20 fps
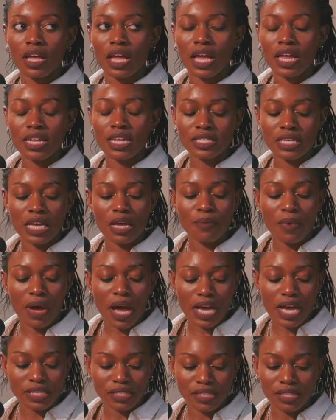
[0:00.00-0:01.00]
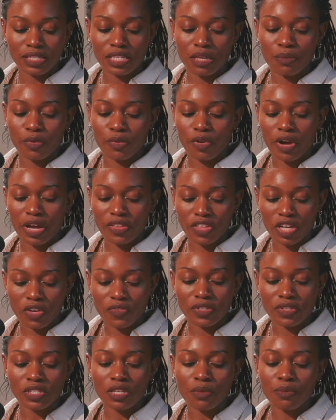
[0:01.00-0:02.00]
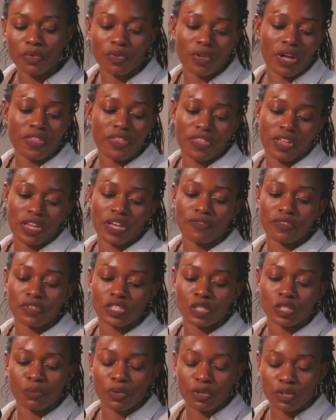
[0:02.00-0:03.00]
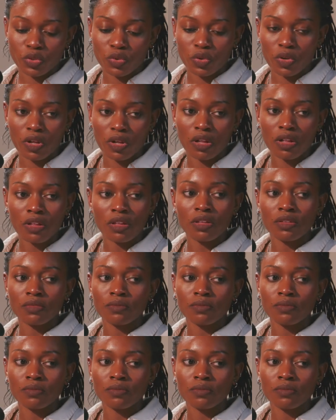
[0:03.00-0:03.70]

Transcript: Anytime I see symbol, I think of a symbol, I think of a spiritual,